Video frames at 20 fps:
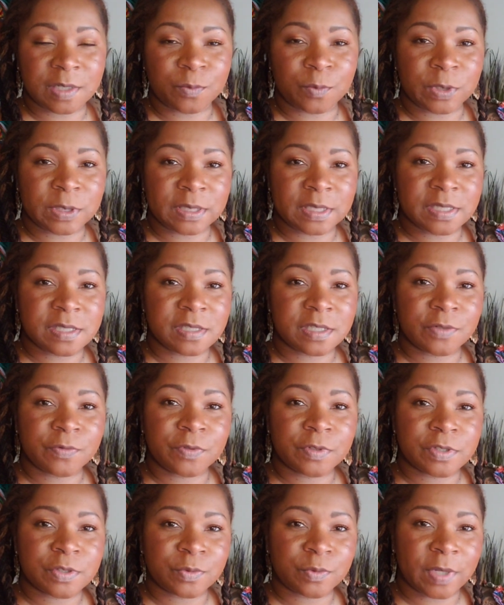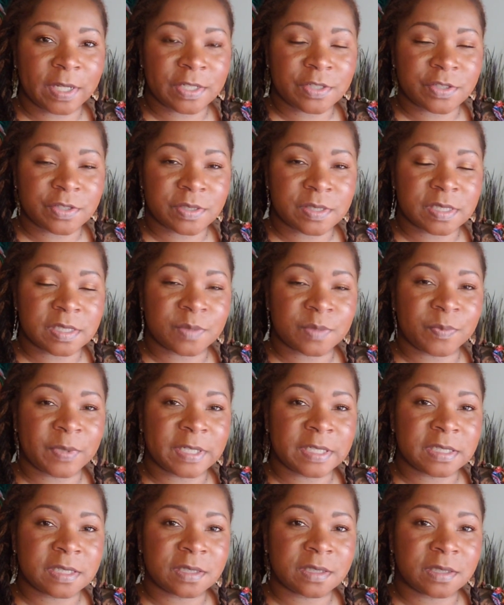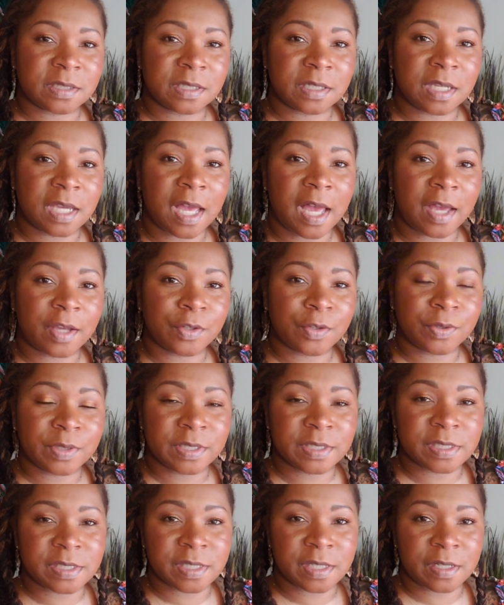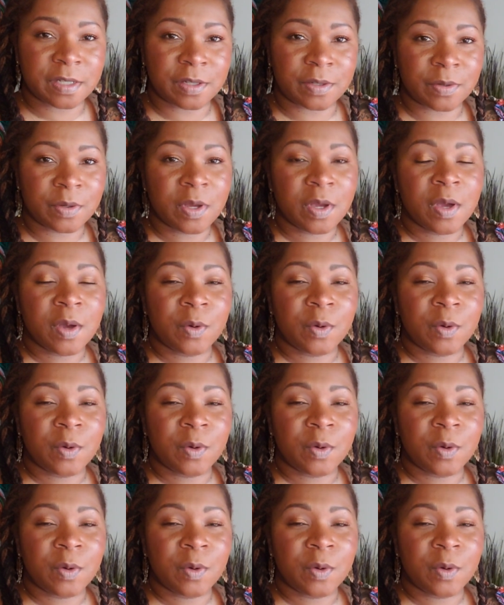And with these different directions is basically how you can tell